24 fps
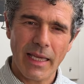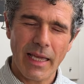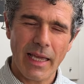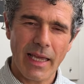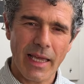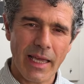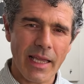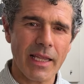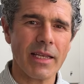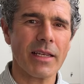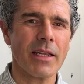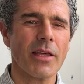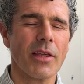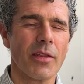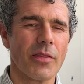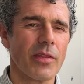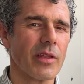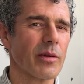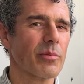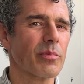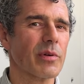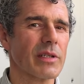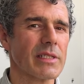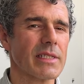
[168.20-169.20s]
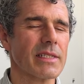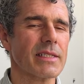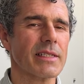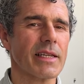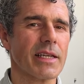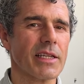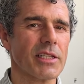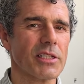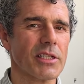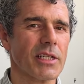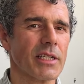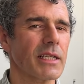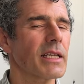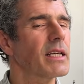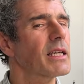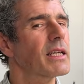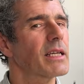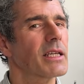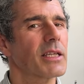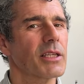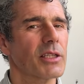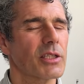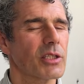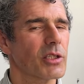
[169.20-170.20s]
in their presentation.
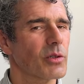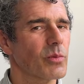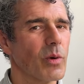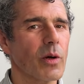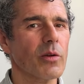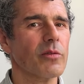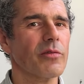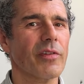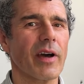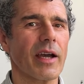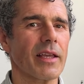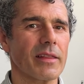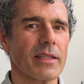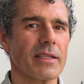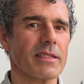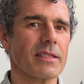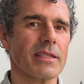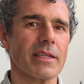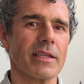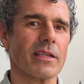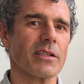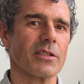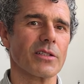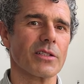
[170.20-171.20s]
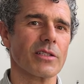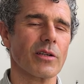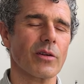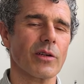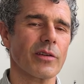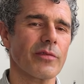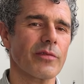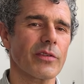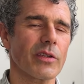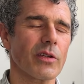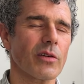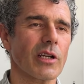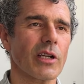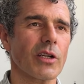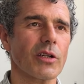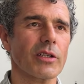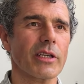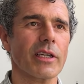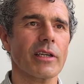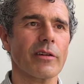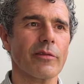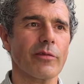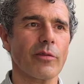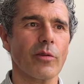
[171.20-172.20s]
You won't find this here. So if you're
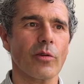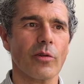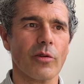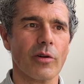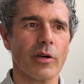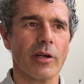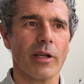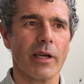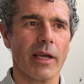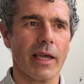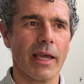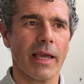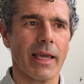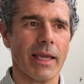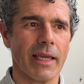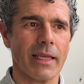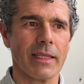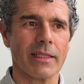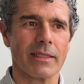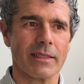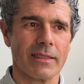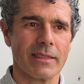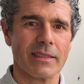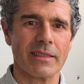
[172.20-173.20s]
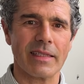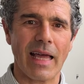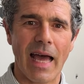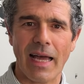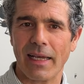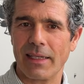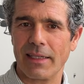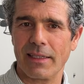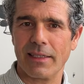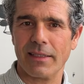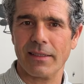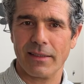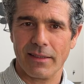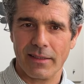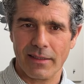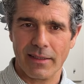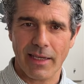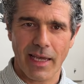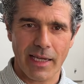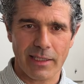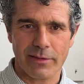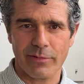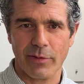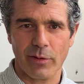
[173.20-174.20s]
looking for a DAC
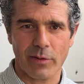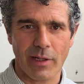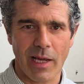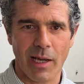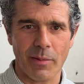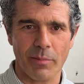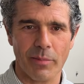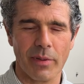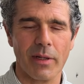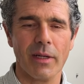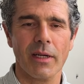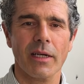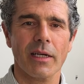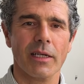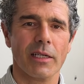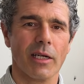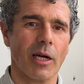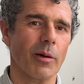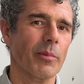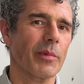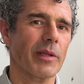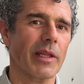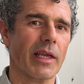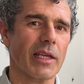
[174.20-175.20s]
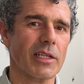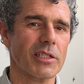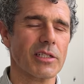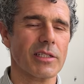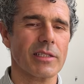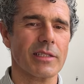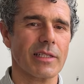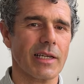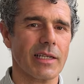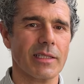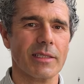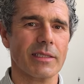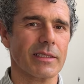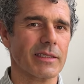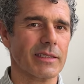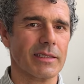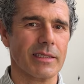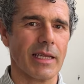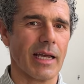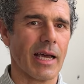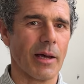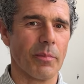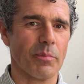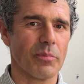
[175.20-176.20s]
headphone amp combination
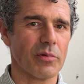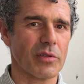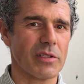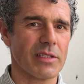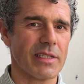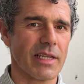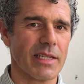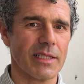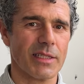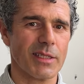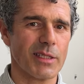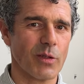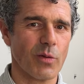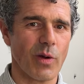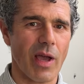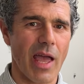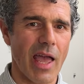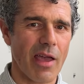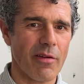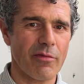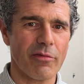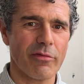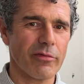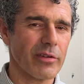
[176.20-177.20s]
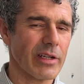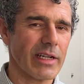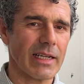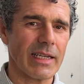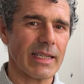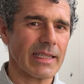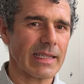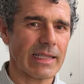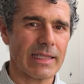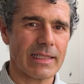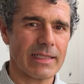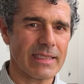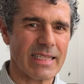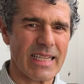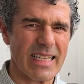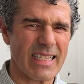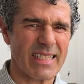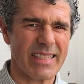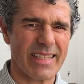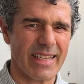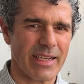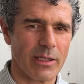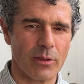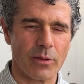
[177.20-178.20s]
that presents you every little
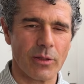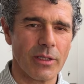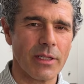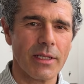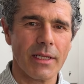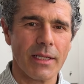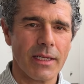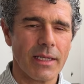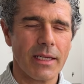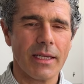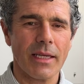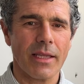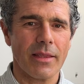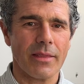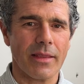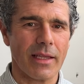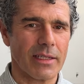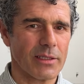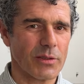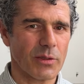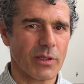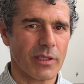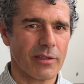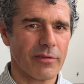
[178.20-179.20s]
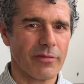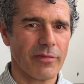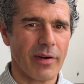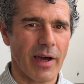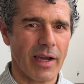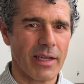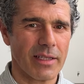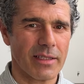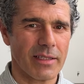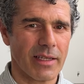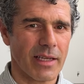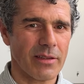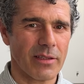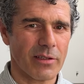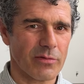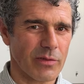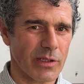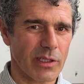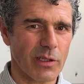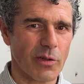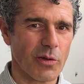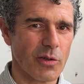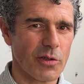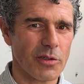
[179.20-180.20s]
detail that you can find in the
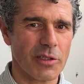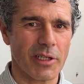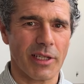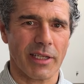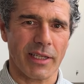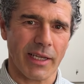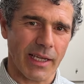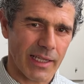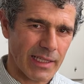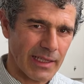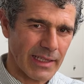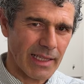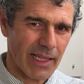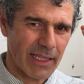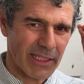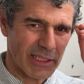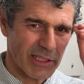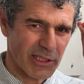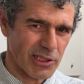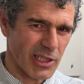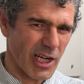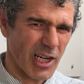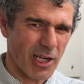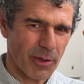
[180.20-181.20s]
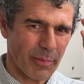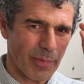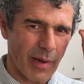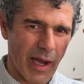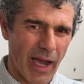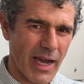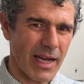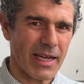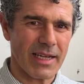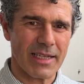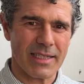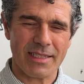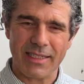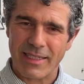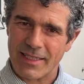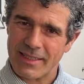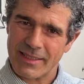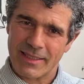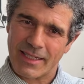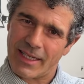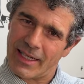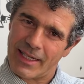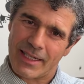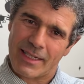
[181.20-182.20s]
recording, and like sharp highs
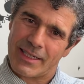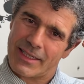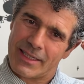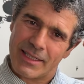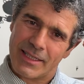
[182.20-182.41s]
and